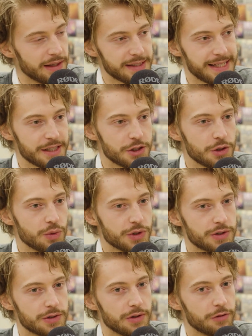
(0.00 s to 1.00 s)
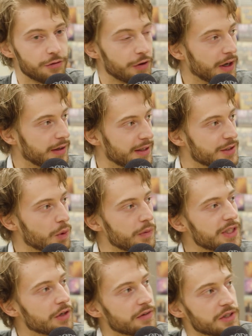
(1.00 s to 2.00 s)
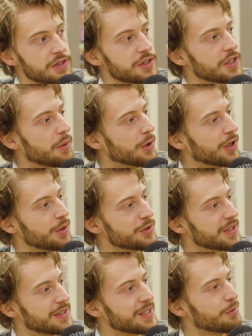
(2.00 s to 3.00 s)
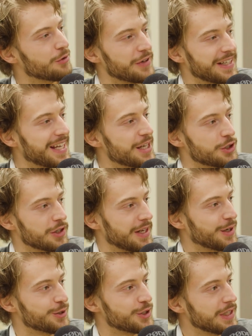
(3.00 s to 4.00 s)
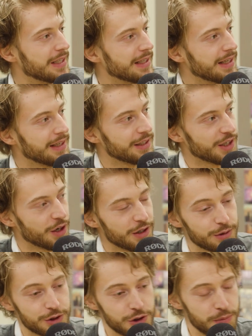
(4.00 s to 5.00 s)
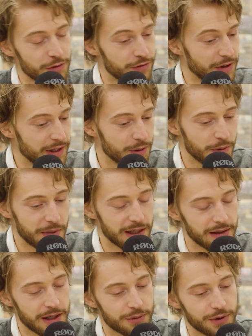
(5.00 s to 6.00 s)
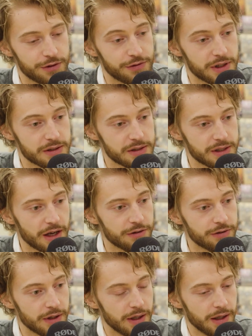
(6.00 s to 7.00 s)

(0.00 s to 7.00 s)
Like Take Two was fun. It's what we did over the summer. It was like summer vacation energy, and it was super fun, and we made a lot of really fun stuff.